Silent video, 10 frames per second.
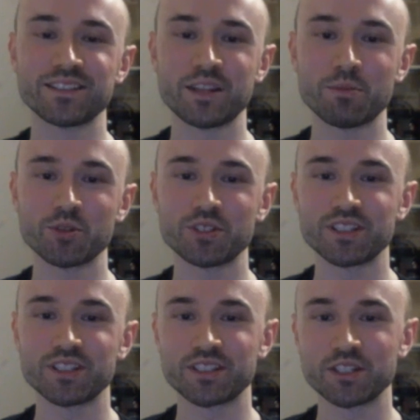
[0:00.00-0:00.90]
then
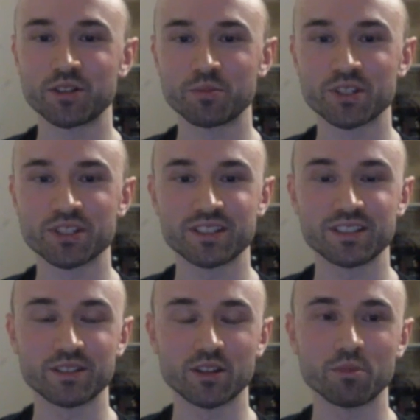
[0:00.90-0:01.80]
Deputy Interior
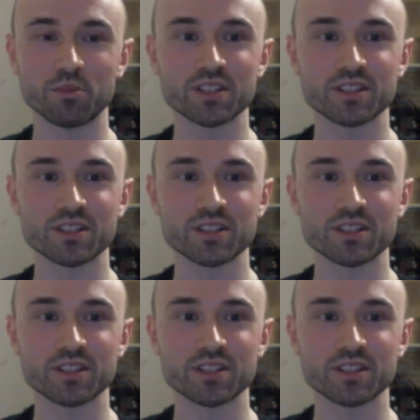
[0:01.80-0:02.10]
Minister